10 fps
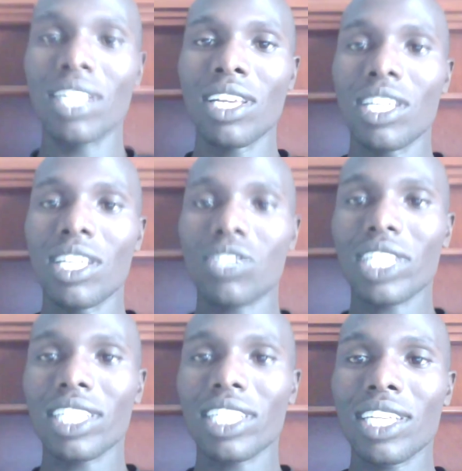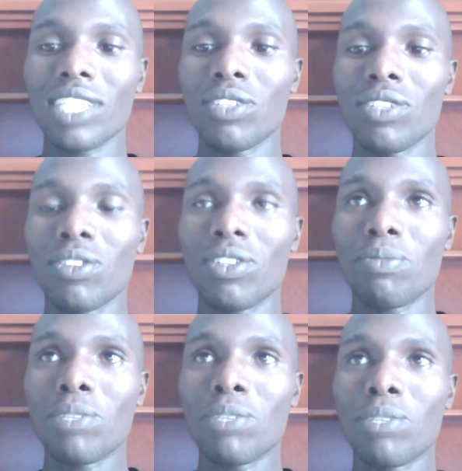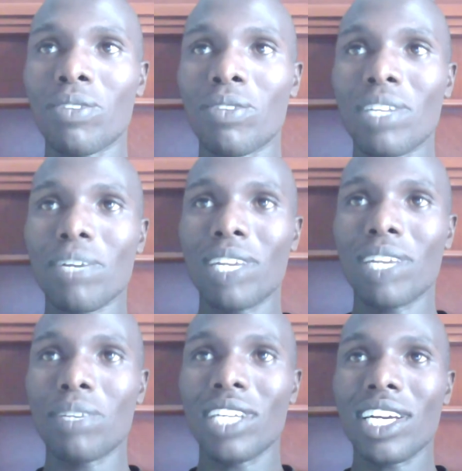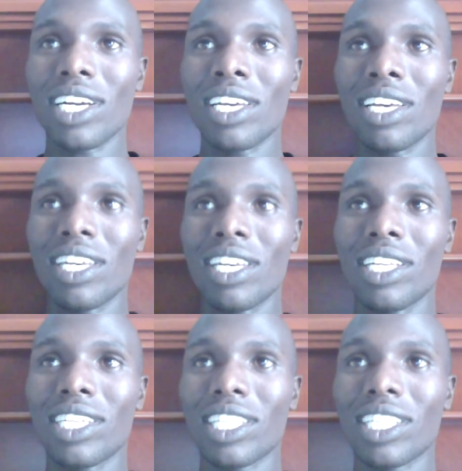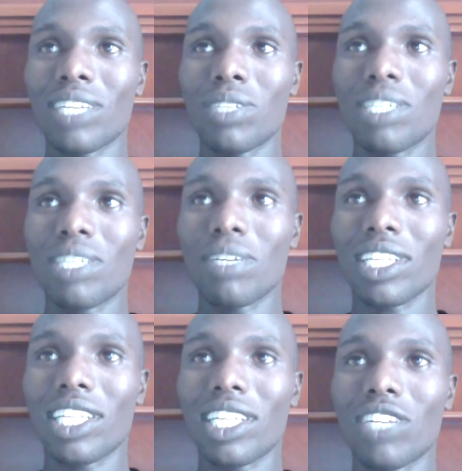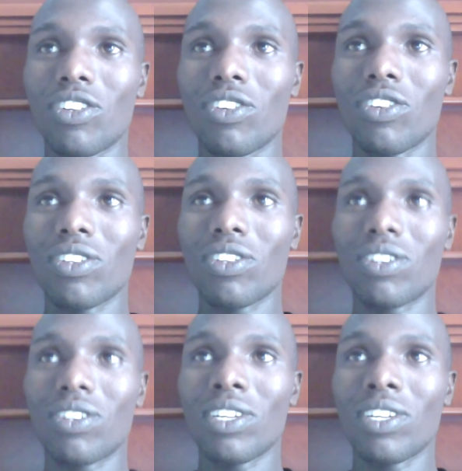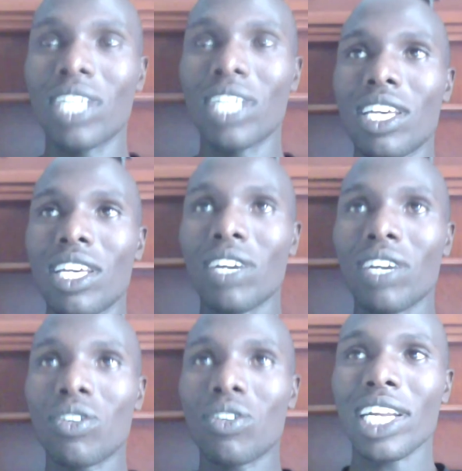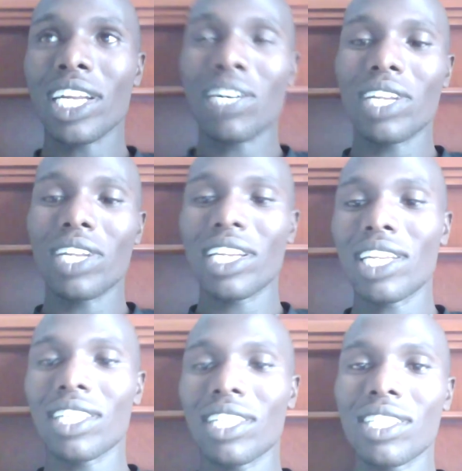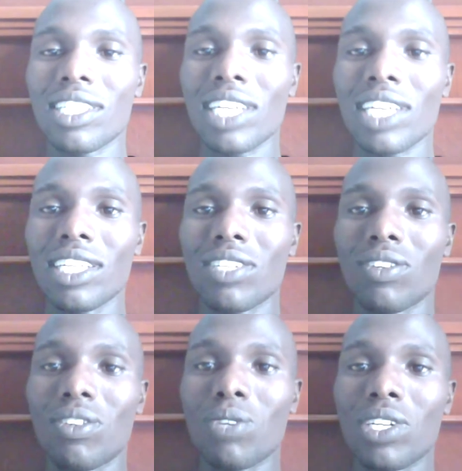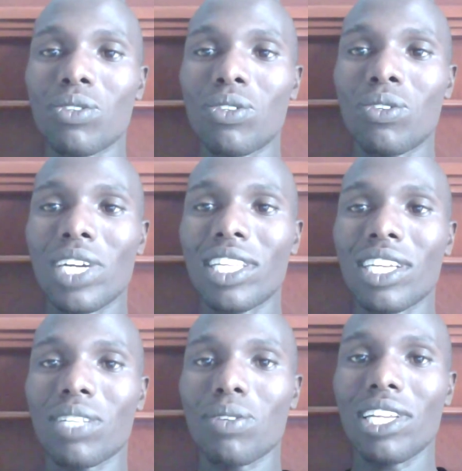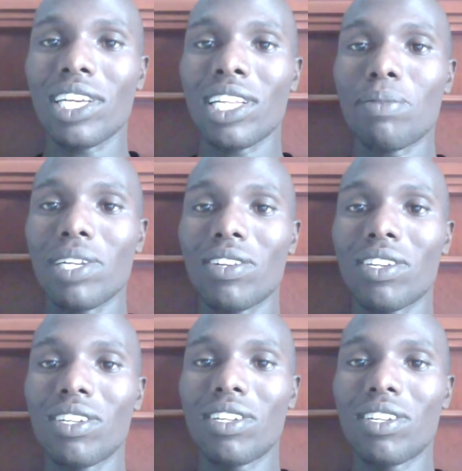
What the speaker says: so that in case most of them can be injected with something that they don't know. So going around and telling these athletes on what to do, I think it will help a lot.